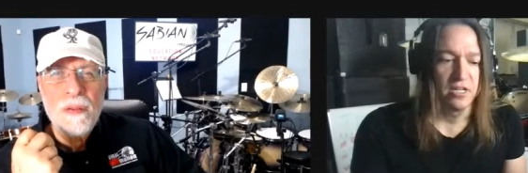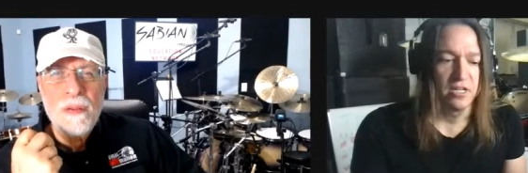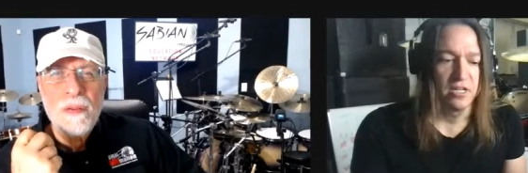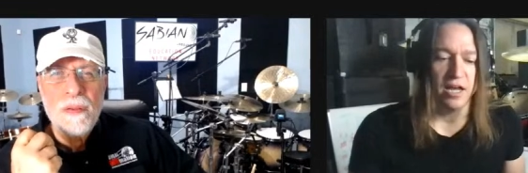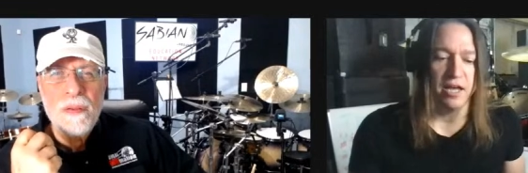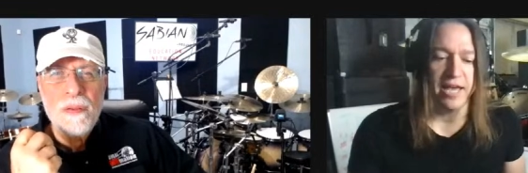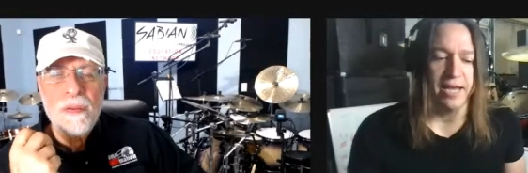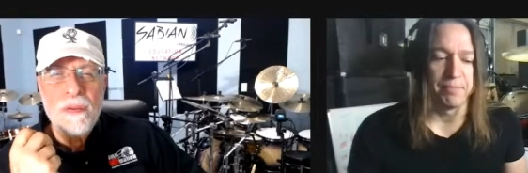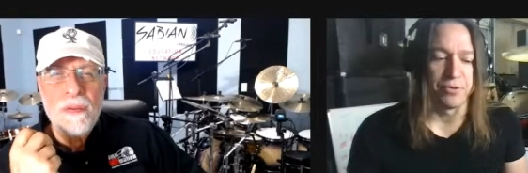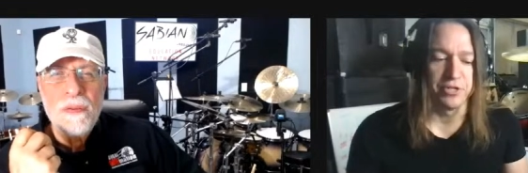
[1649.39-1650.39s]
Speaker 1: Uh,
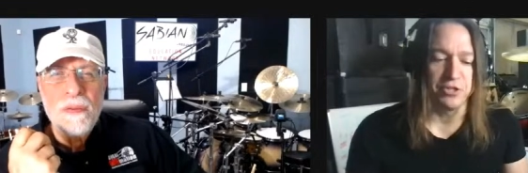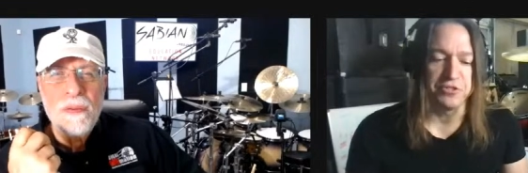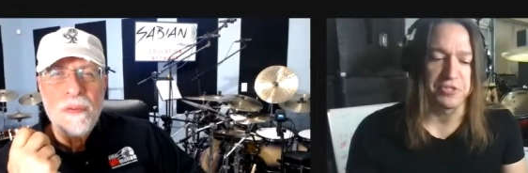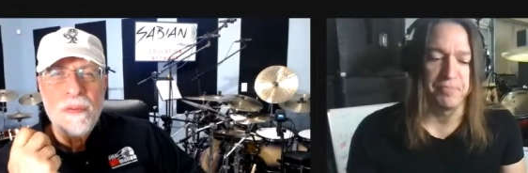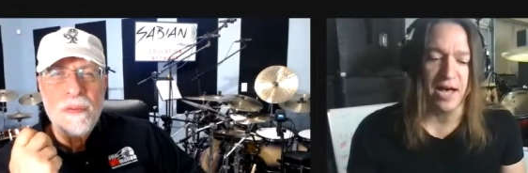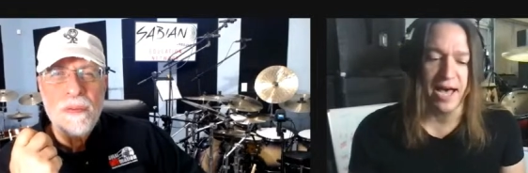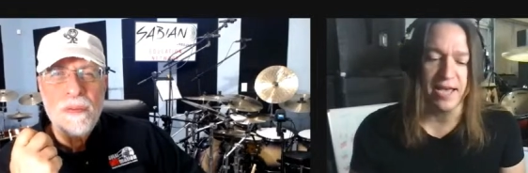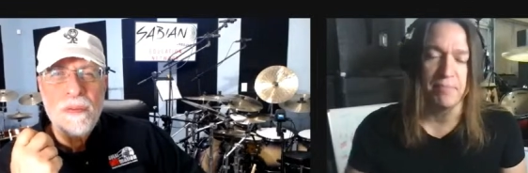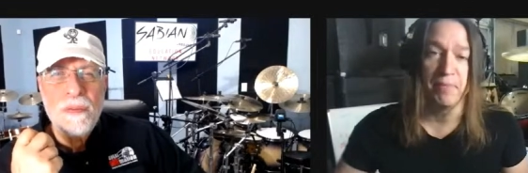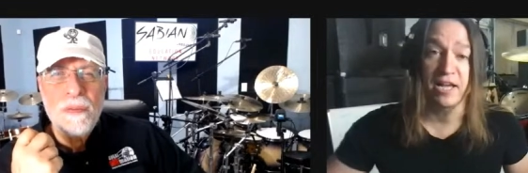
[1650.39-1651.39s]
and produced
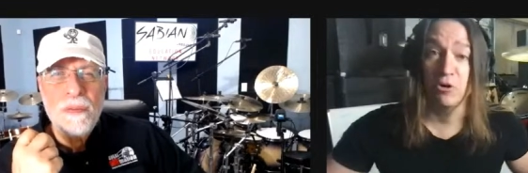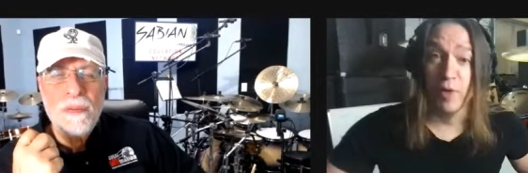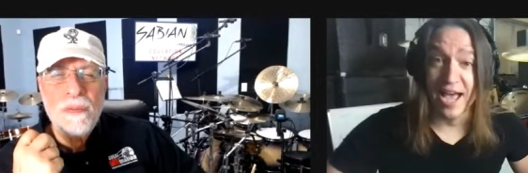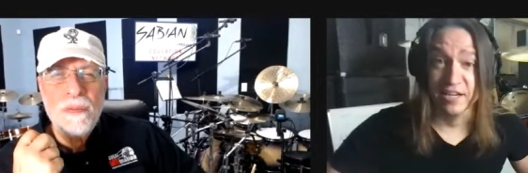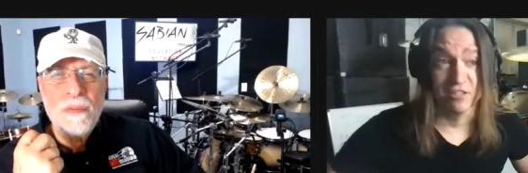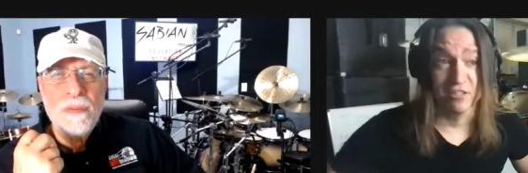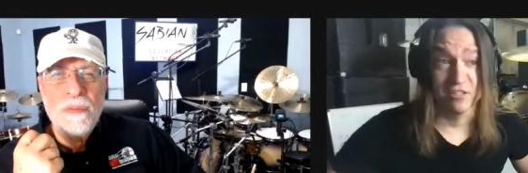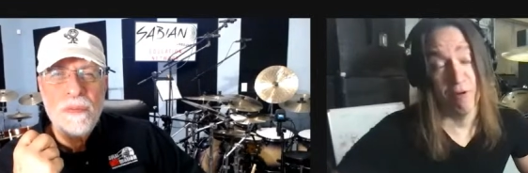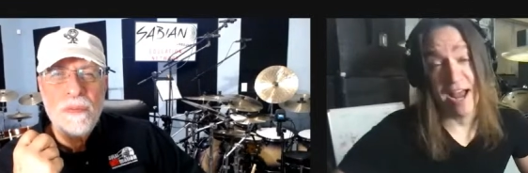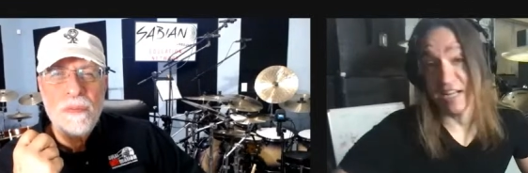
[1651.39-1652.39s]
by Michael Wagner,
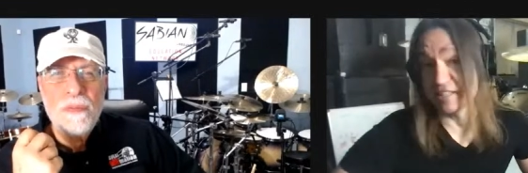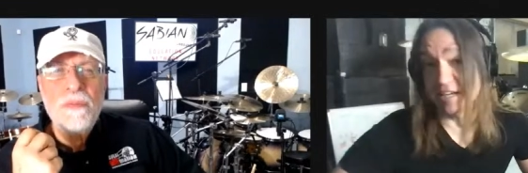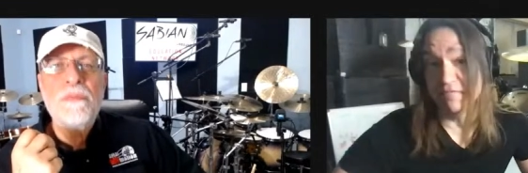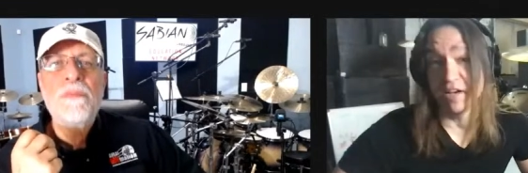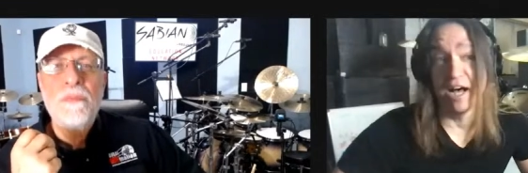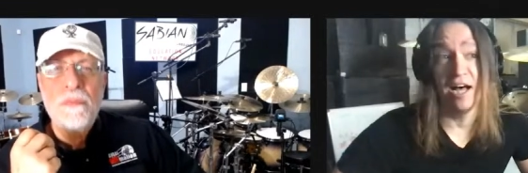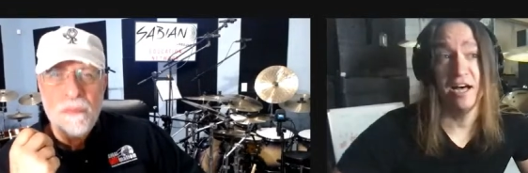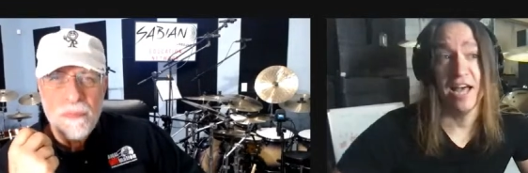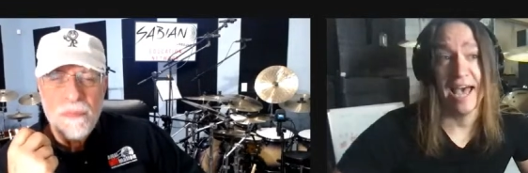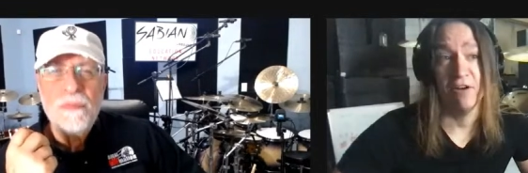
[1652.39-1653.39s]
ironically,
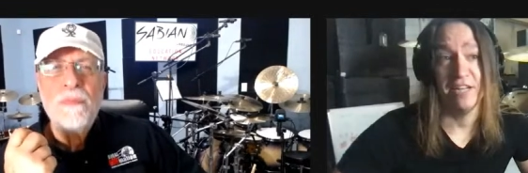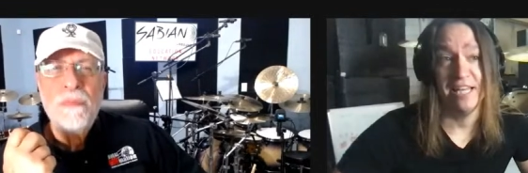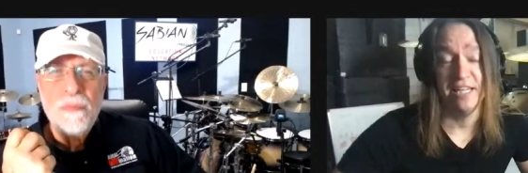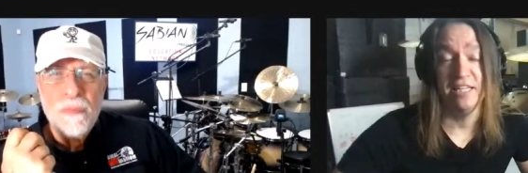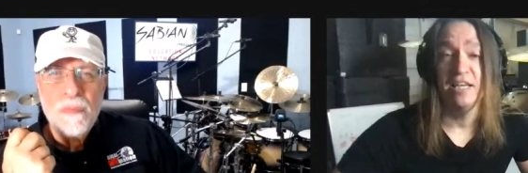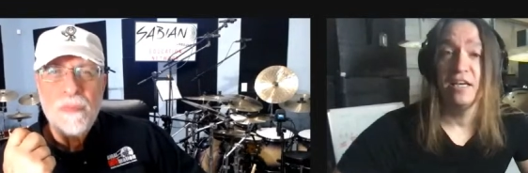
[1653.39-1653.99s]
uh, out in